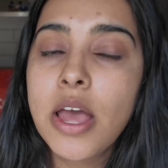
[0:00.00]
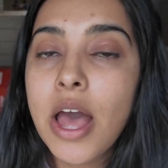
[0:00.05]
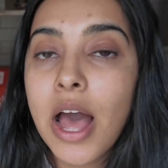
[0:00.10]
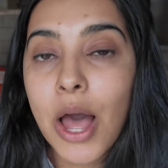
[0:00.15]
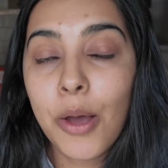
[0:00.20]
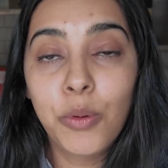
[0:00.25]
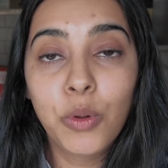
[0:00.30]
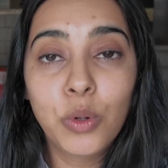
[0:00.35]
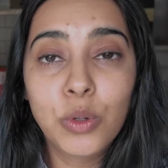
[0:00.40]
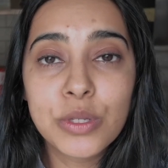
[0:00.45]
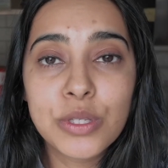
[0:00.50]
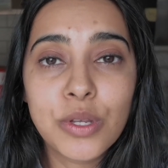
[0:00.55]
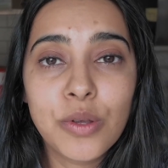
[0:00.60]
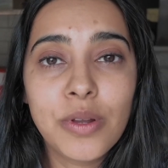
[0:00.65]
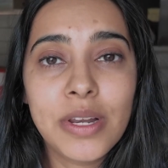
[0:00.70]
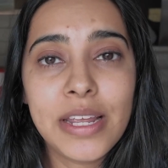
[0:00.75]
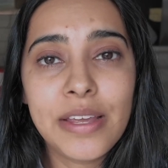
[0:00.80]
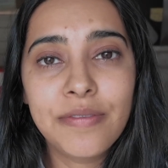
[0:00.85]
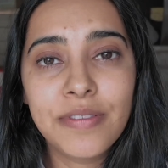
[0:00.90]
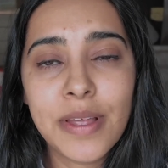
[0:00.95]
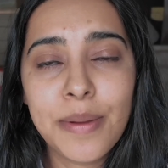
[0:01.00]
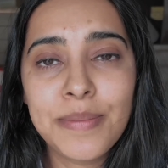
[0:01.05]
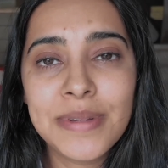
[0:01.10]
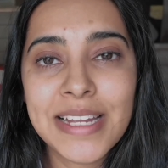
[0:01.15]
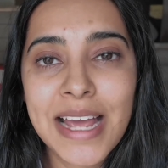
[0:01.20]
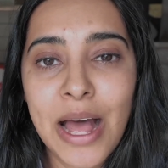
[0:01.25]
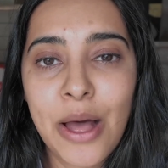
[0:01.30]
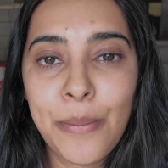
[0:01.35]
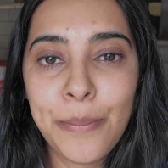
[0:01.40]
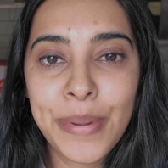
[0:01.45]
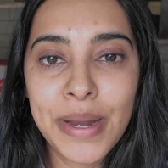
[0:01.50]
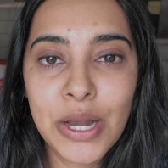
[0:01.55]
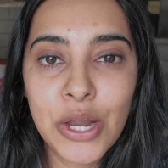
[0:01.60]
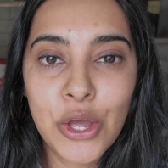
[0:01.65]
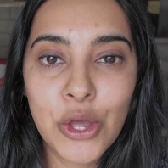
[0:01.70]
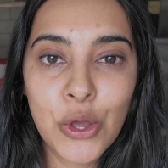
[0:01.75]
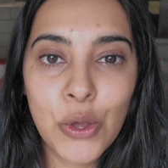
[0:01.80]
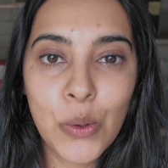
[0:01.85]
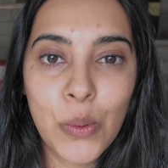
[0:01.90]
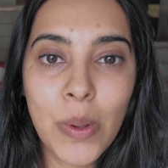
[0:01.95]
I will also leave them down
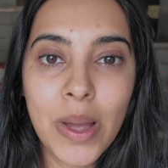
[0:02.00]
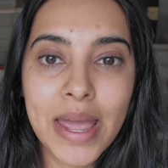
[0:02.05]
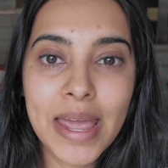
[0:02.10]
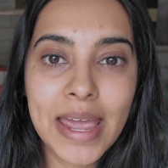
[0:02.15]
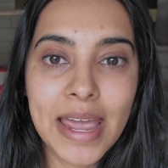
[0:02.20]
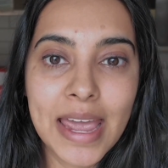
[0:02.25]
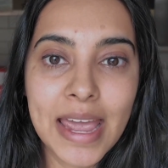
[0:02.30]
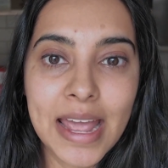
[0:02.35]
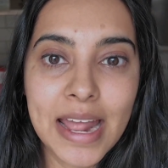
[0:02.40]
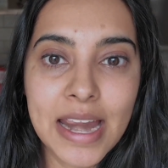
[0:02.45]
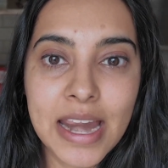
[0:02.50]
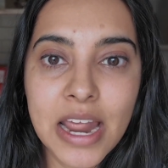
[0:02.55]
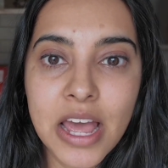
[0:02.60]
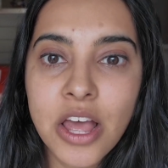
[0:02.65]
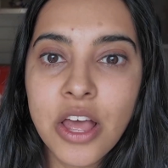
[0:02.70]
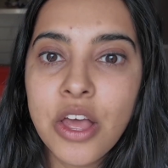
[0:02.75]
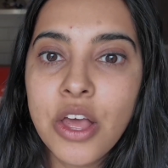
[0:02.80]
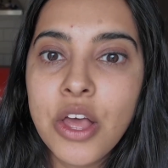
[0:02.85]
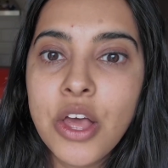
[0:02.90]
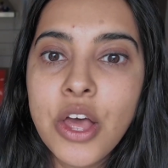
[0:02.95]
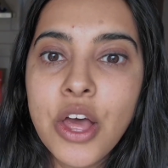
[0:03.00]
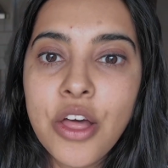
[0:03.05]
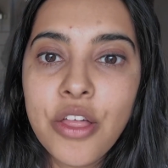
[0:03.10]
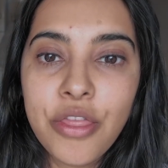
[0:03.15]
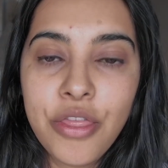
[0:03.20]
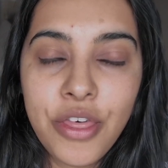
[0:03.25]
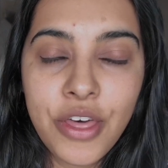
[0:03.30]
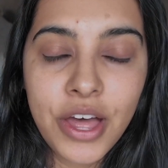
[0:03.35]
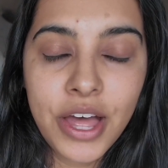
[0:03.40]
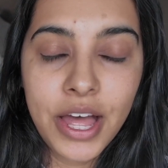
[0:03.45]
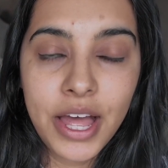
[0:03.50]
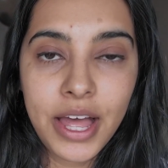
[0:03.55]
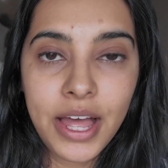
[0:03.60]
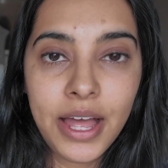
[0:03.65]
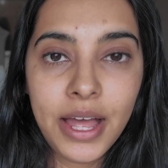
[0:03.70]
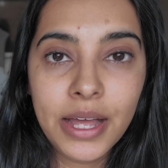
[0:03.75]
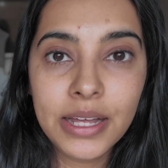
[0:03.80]
below in the